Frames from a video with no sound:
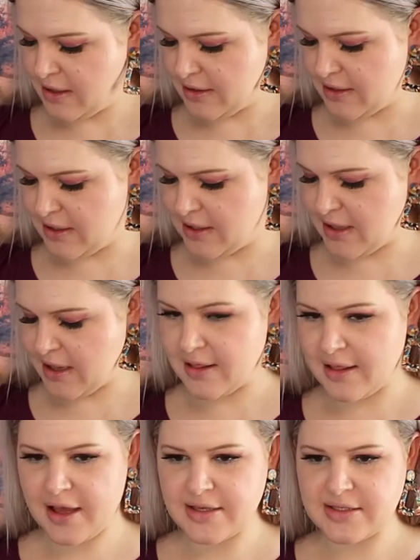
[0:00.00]
The
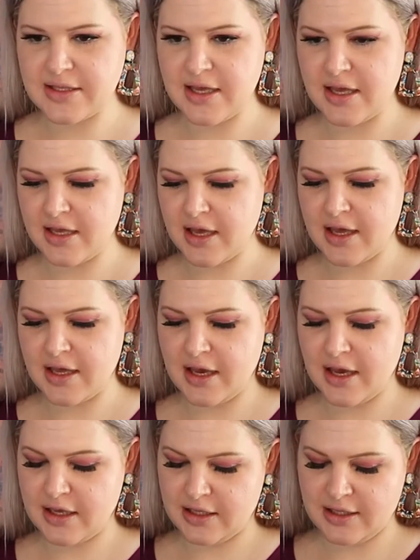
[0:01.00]
last thing I
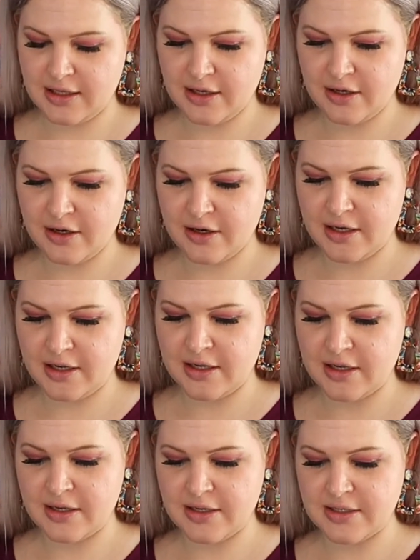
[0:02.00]
got here
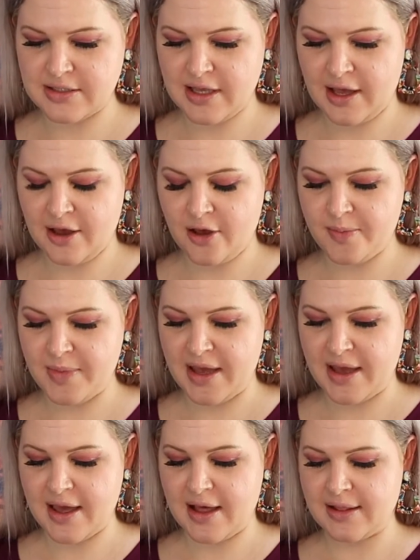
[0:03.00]
is
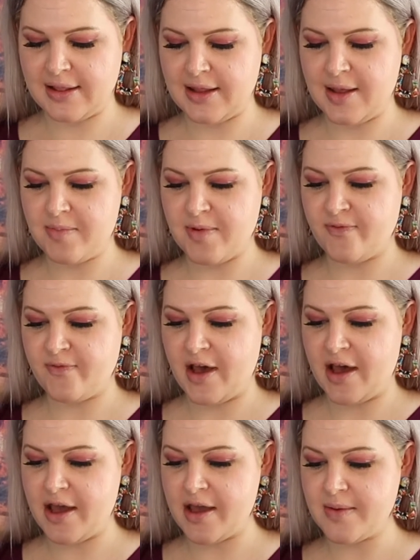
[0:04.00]
Almay Lip
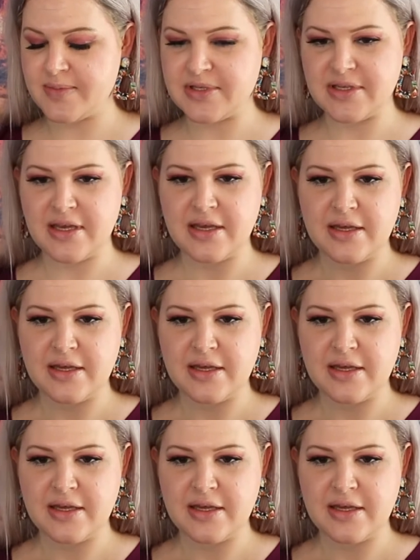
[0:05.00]
Vibes.